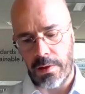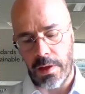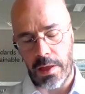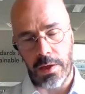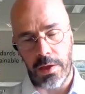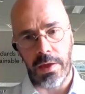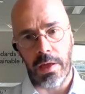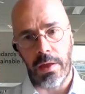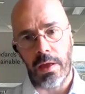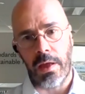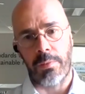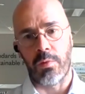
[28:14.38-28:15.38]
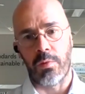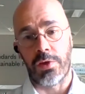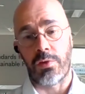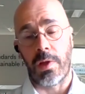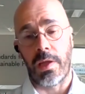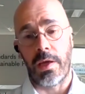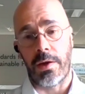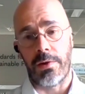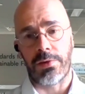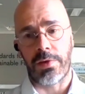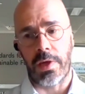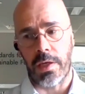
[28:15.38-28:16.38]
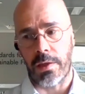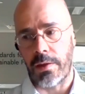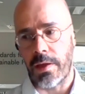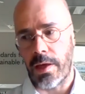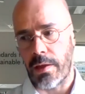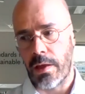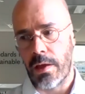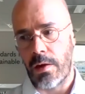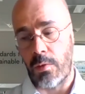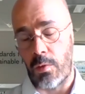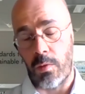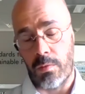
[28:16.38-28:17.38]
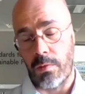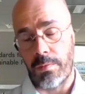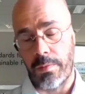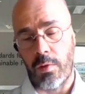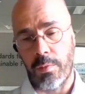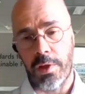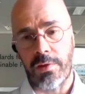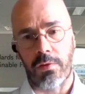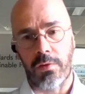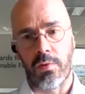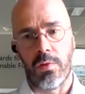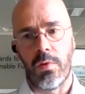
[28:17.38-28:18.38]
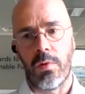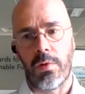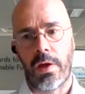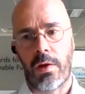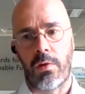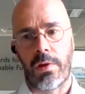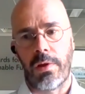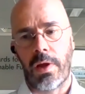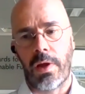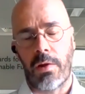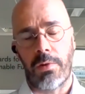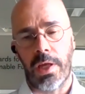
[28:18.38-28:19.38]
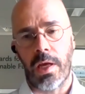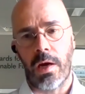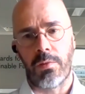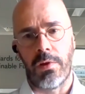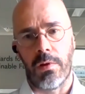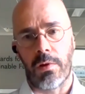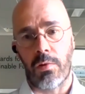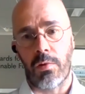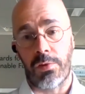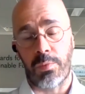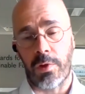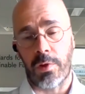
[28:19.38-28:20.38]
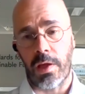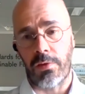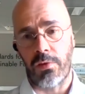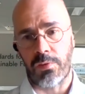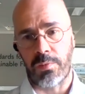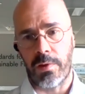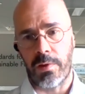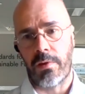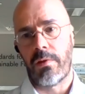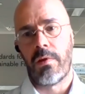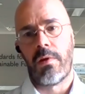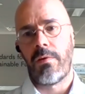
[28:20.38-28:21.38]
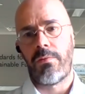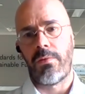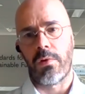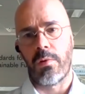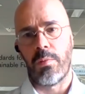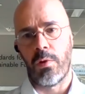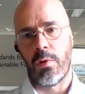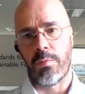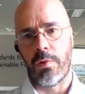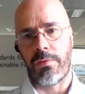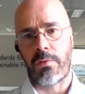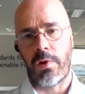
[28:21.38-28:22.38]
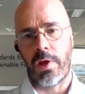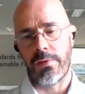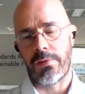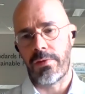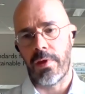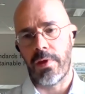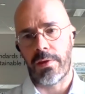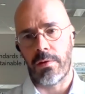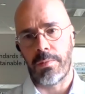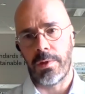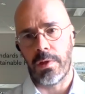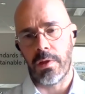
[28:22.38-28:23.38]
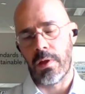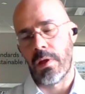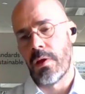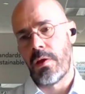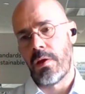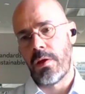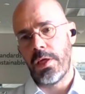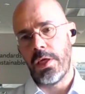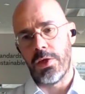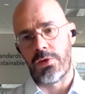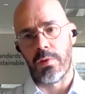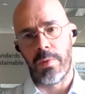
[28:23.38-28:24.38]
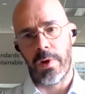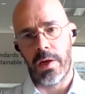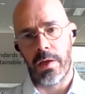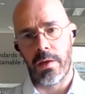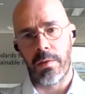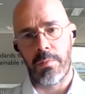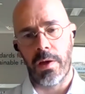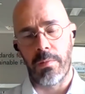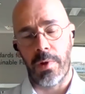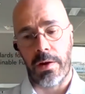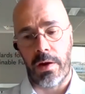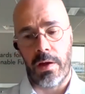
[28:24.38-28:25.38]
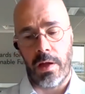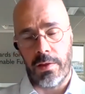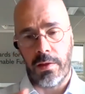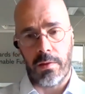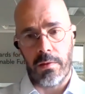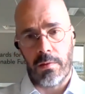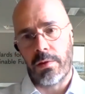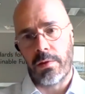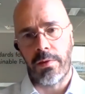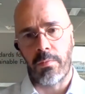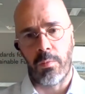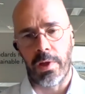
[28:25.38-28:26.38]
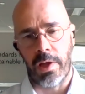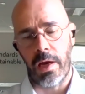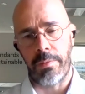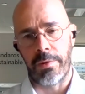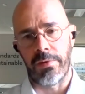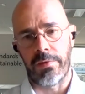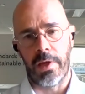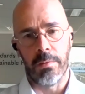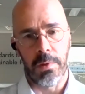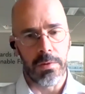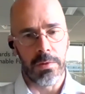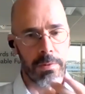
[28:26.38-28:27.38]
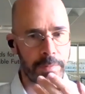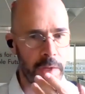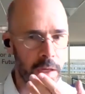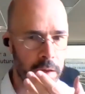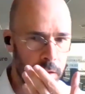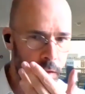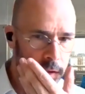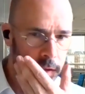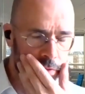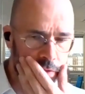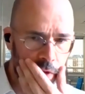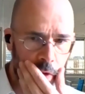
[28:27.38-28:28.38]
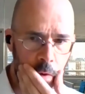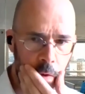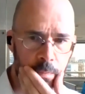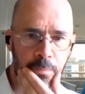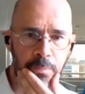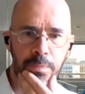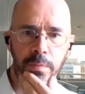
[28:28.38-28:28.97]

they have to issue a letter saying that, or committing to carrying out the corresponding adjustment for the volume of credits that are being issued by Verra, and that will have this label. So